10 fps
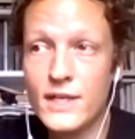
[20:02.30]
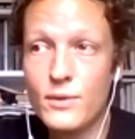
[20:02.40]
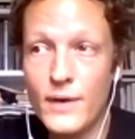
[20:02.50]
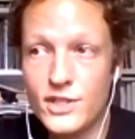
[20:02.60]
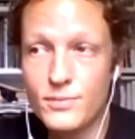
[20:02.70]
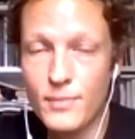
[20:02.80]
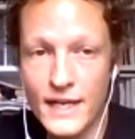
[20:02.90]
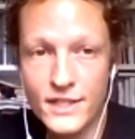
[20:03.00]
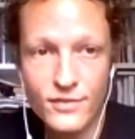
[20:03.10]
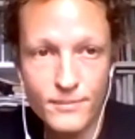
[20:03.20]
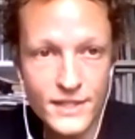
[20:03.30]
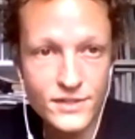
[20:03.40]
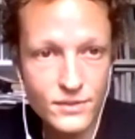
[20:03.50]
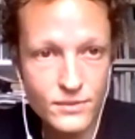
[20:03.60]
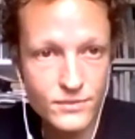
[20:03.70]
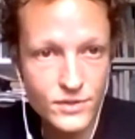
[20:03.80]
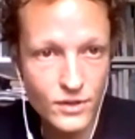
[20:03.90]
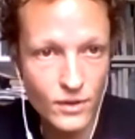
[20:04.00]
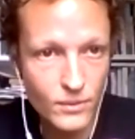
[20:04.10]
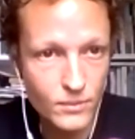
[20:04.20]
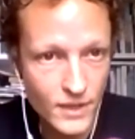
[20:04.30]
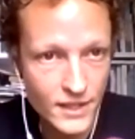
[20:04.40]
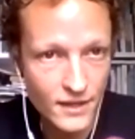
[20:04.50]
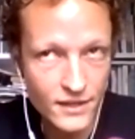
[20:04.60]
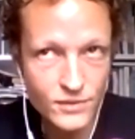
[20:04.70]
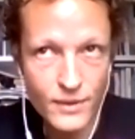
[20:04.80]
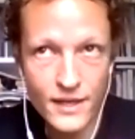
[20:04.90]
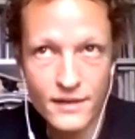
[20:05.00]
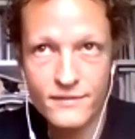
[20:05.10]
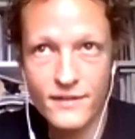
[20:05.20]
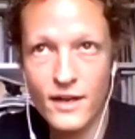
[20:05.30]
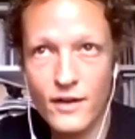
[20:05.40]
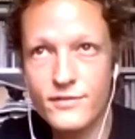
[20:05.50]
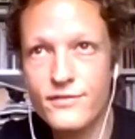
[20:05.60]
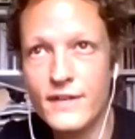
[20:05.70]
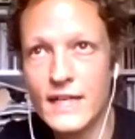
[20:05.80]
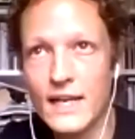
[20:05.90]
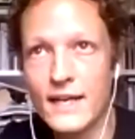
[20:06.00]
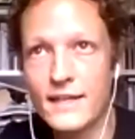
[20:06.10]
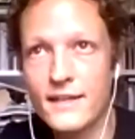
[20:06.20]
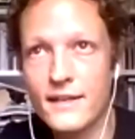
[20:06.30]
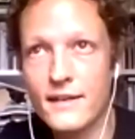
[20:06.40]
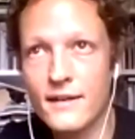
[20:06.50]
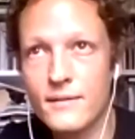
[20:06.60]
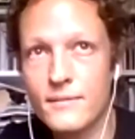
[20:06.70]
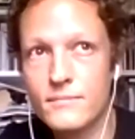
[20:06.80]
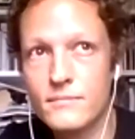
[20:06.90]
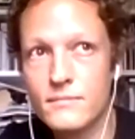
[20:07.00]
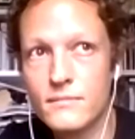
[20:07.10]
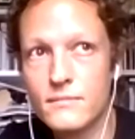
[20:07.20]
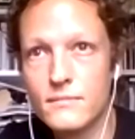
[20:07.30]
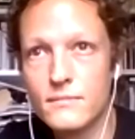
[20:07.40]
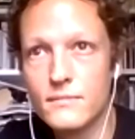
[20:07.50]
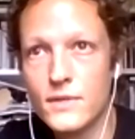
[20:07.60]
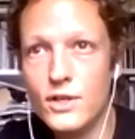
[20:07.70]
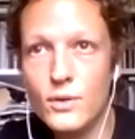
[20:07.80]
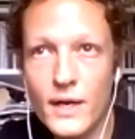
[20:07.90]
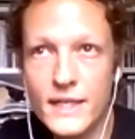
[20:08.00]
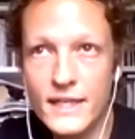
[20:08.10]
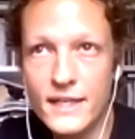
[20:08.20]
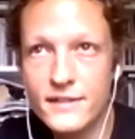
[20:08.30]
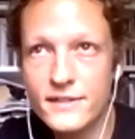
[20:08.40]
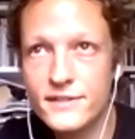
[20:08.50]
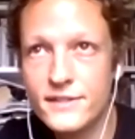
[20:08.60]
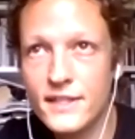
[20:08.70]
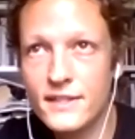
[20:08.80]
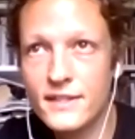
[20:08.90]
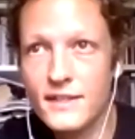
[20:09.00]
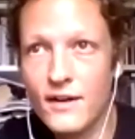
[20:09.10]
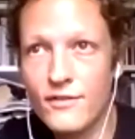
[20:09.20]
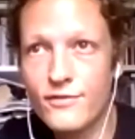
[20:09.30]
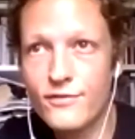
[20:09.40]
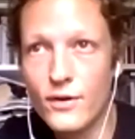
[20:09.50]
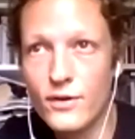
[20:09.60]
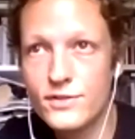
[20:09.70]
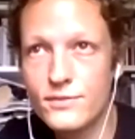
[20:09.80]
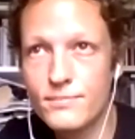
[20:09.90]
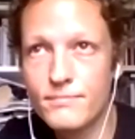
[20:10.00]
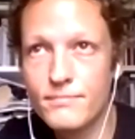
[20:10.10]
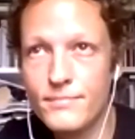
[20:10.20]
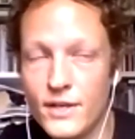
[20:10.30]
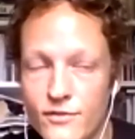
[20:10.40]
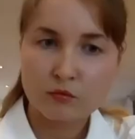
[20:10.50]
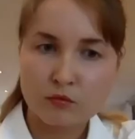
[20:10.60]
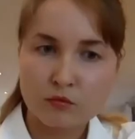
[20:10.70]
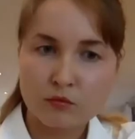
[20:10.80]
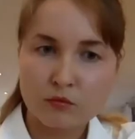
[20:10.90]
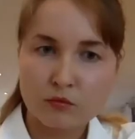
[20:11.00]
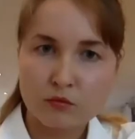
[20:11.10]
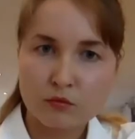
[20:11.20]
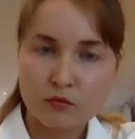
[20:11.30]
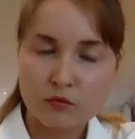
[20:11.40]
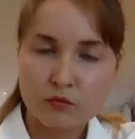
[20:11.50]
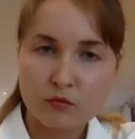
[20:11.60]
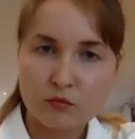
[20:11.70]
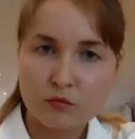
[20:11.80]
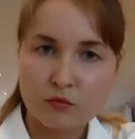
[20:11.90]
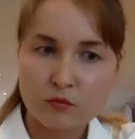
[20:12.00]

rich place for me to go as a writer. I often feel like new ideas are first being formulated in the sciences,